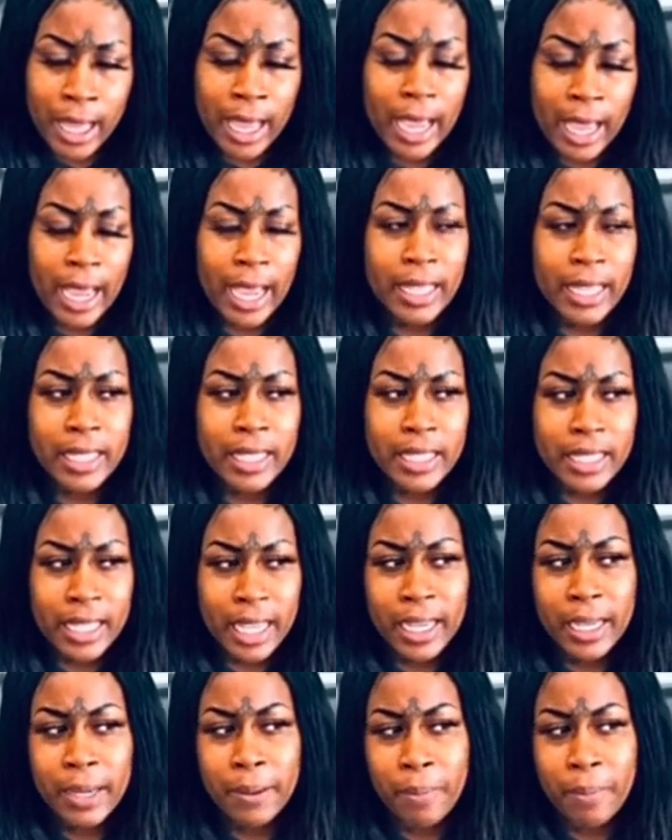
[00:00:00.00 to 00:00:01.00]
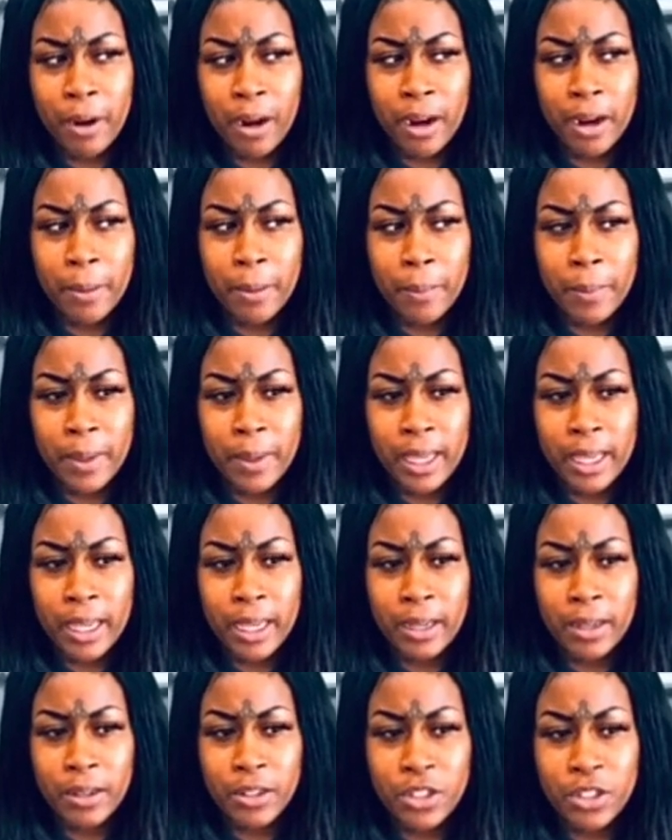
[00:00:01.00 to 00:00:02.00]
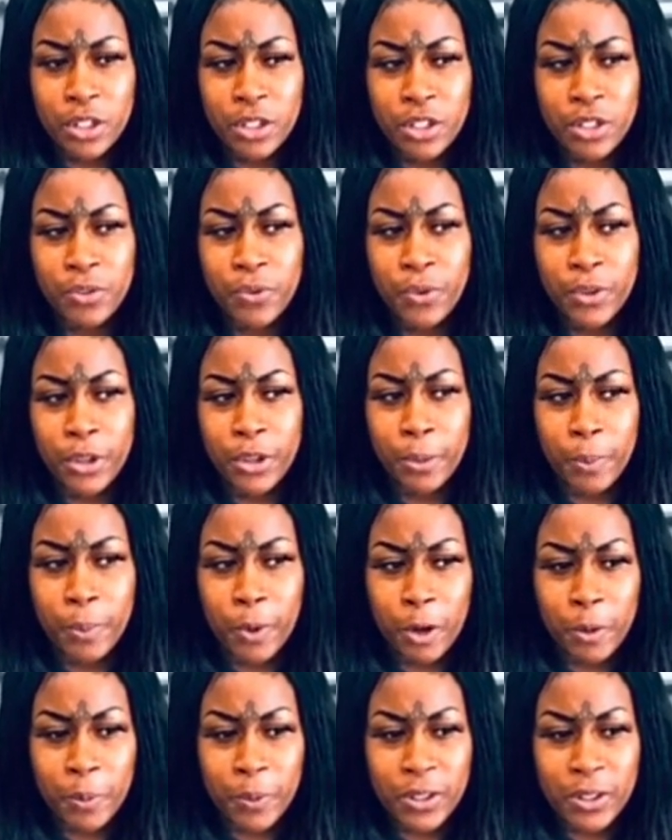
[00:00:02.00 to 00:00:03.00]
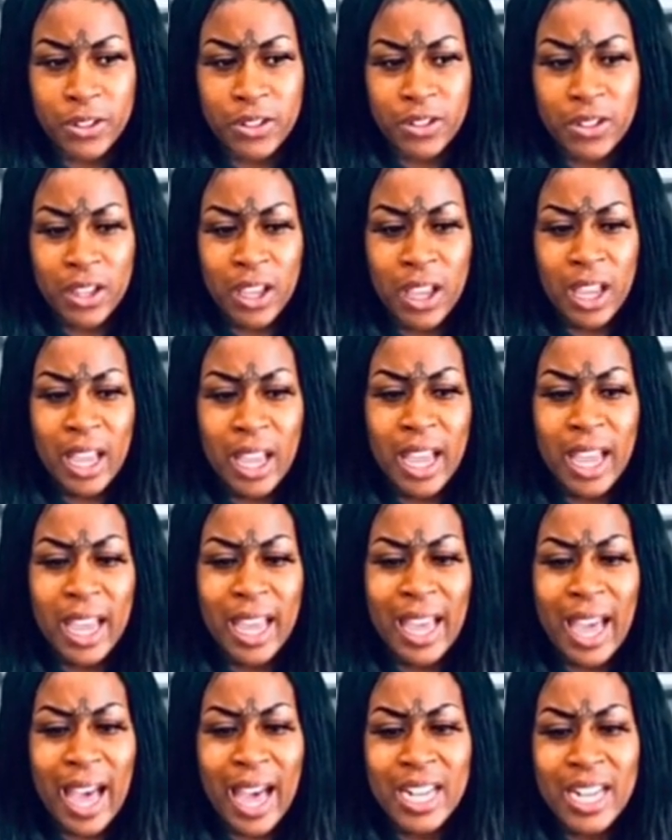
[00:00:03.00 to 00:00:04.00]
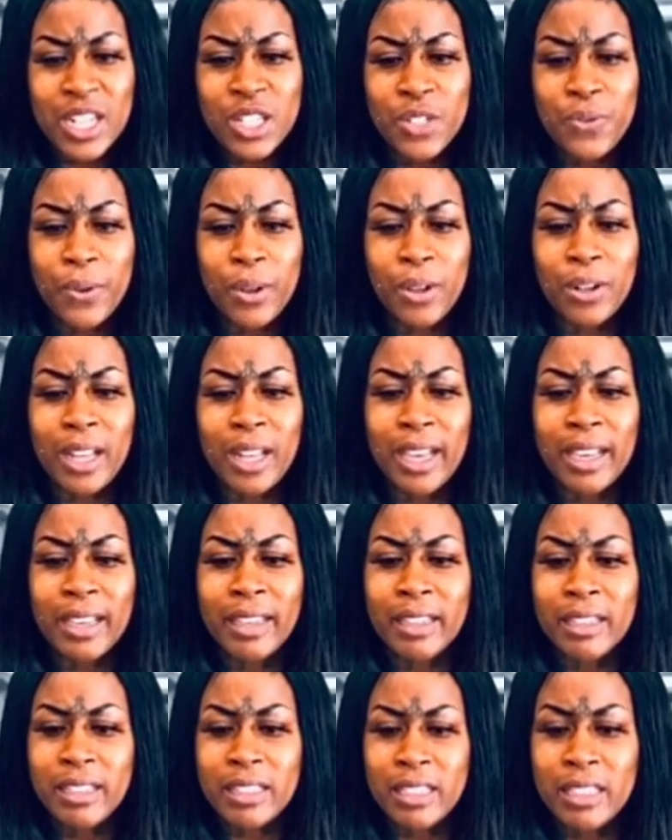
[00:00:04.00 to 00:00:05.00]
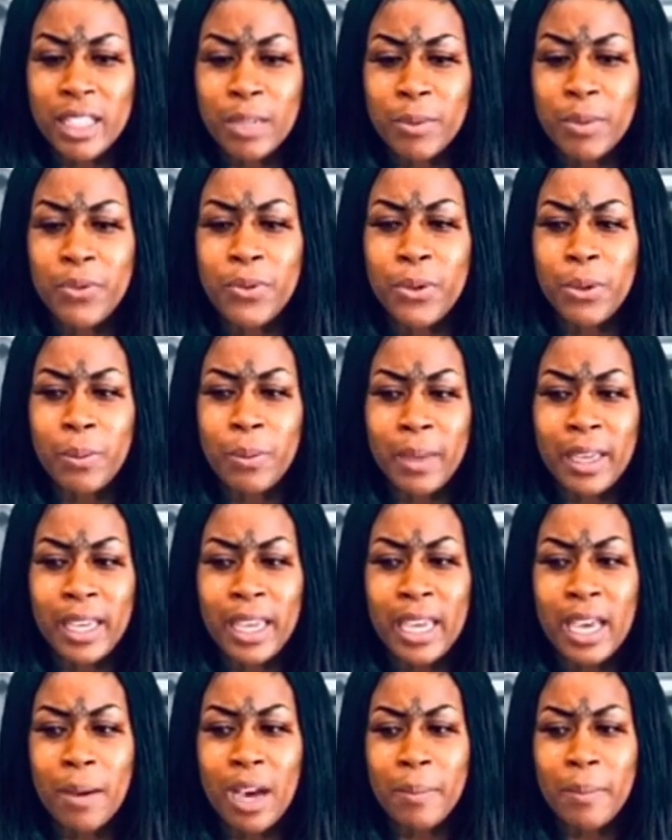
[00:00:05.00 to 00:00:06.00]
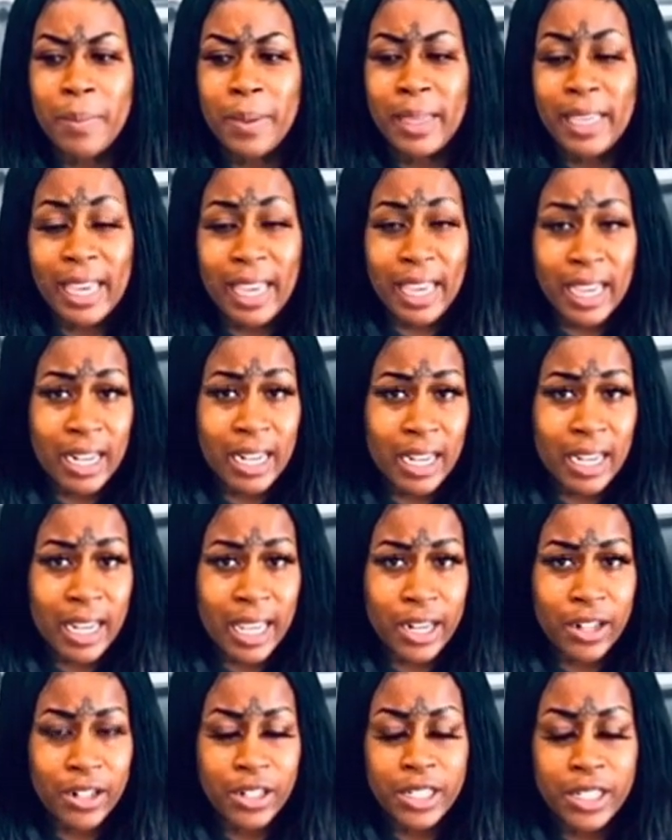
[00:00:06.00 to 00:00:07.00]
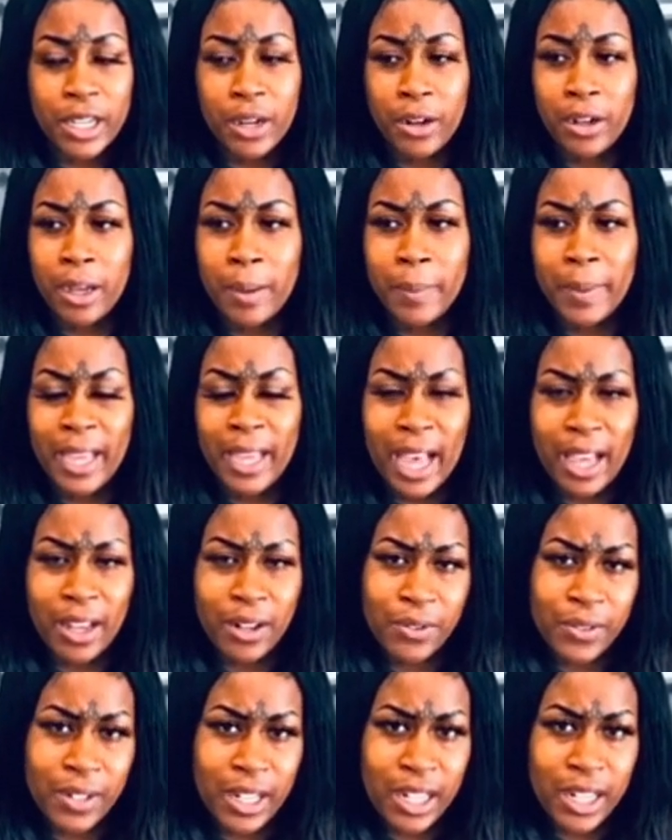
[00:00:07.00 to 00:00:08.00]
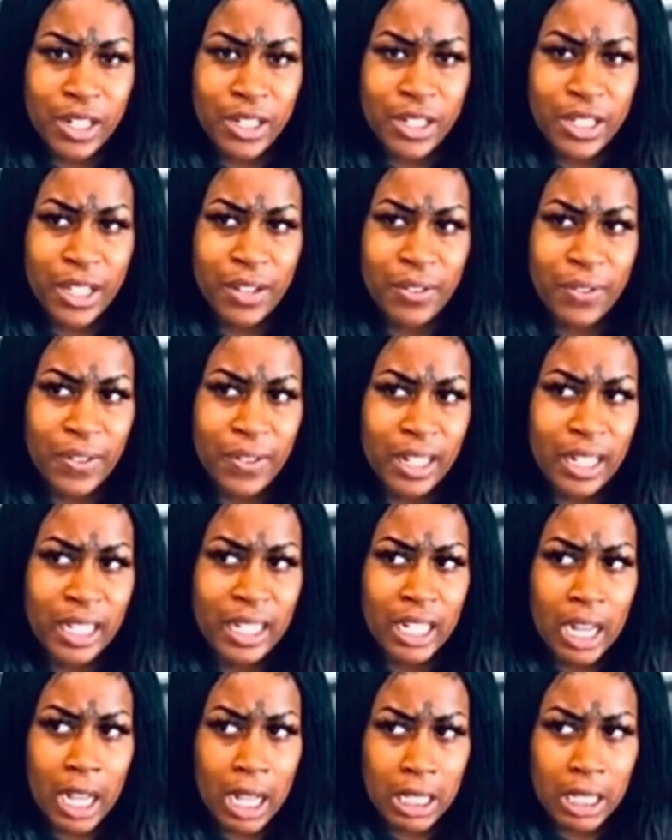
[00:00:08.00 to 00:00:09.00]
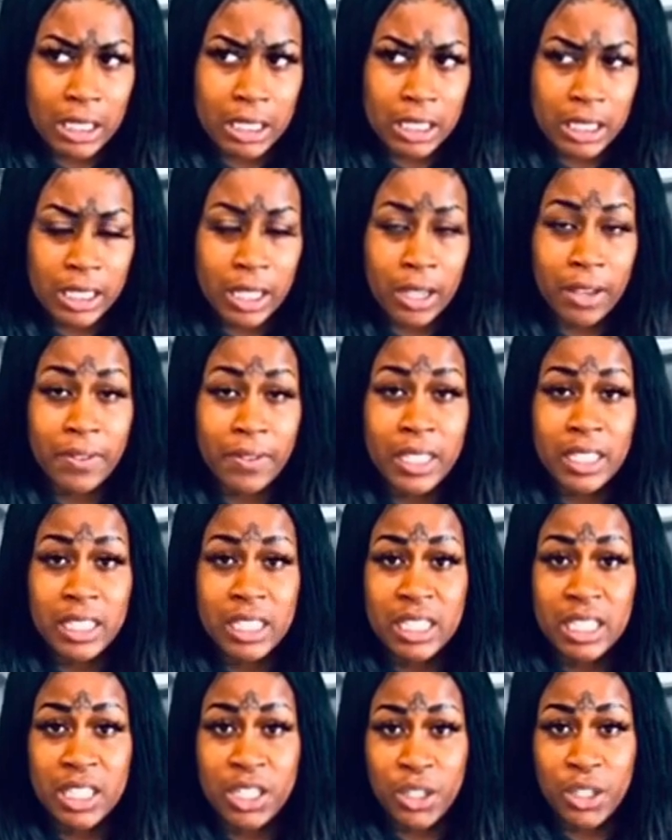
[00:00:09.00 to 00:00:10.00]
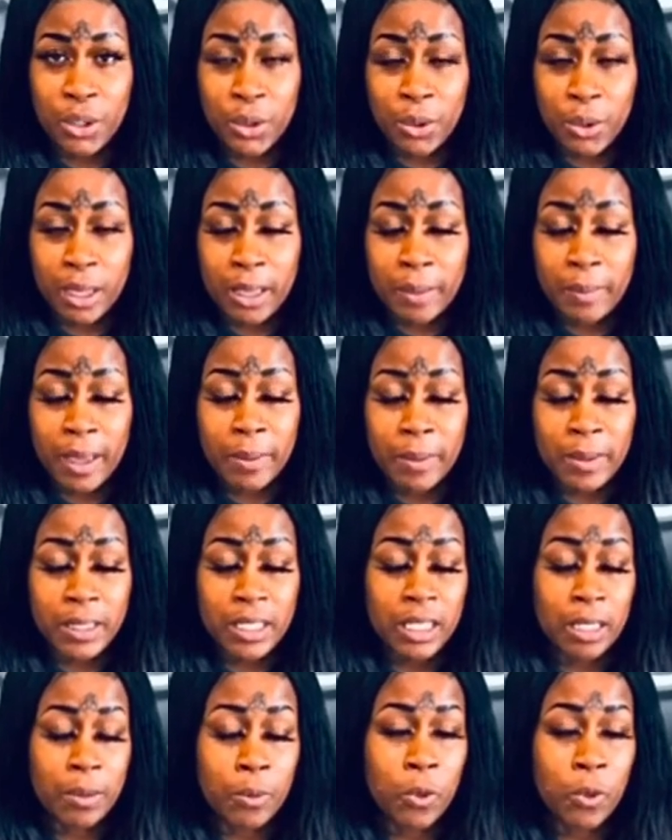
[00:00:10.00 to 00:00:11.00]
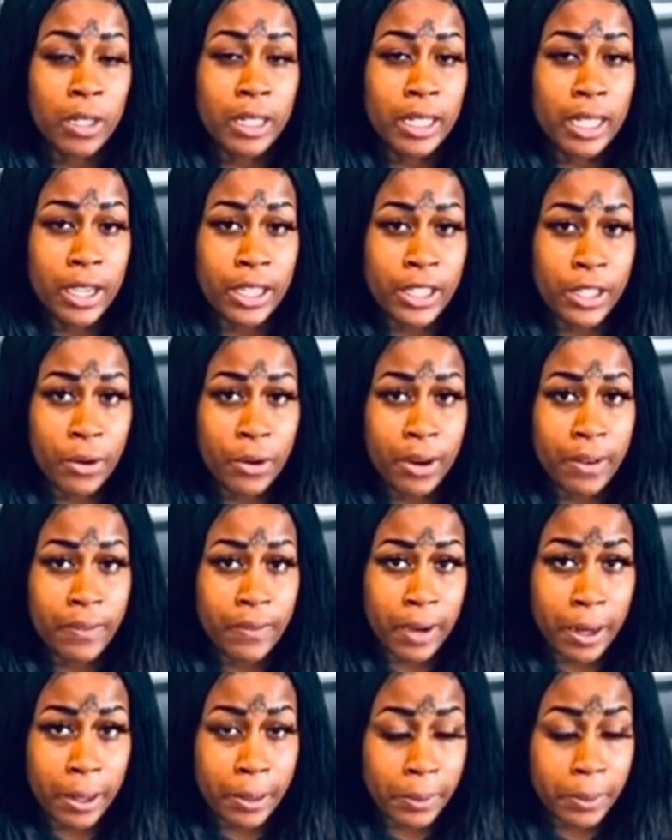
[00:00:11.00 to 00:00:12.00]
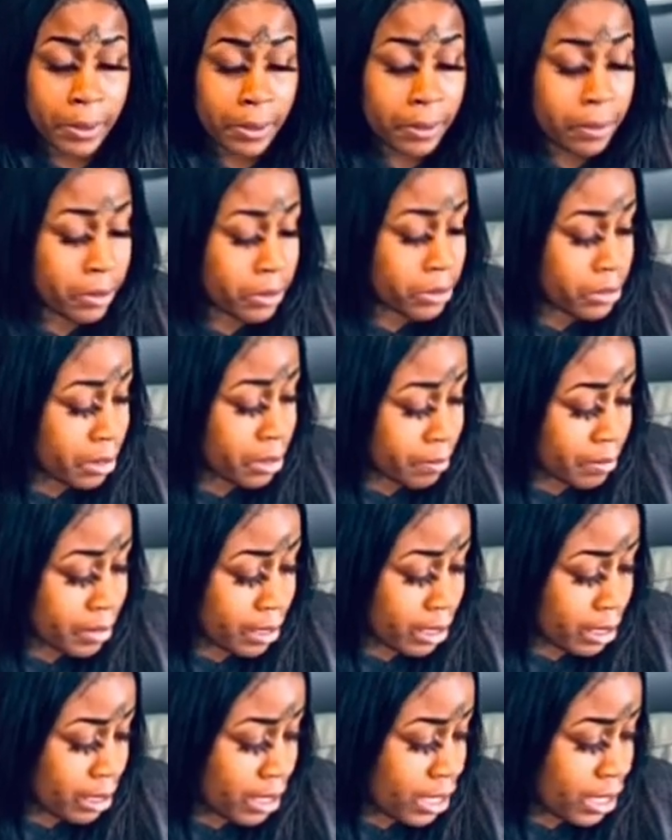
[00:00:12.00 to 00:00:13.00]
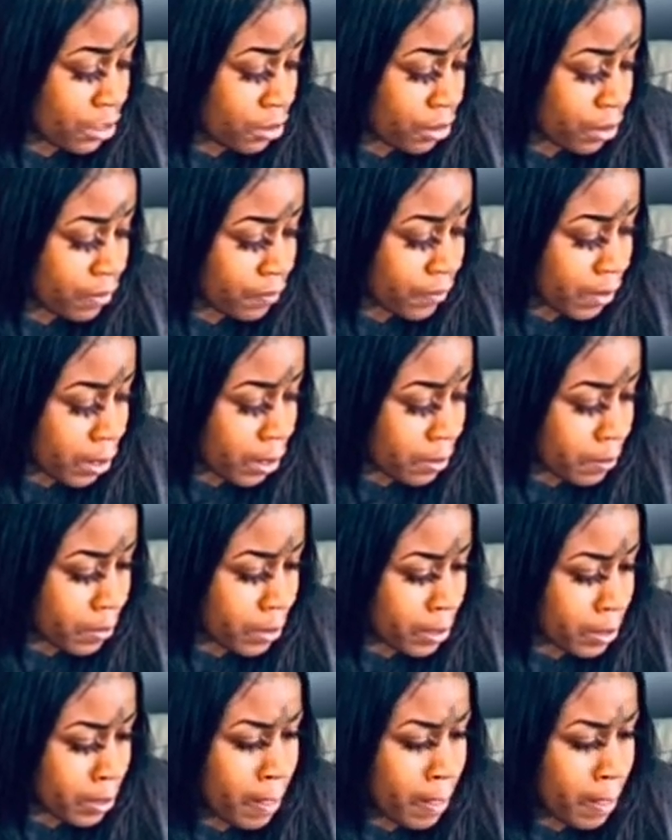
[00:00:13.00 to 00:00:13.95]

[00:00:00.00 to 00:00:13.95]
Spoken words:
and the second part being searching for your purpose, I just feel like some of you may be in an energy or coming out of an energy of feeling lost. Now, if this isn't you, it may be someone in your environment or something in your environment.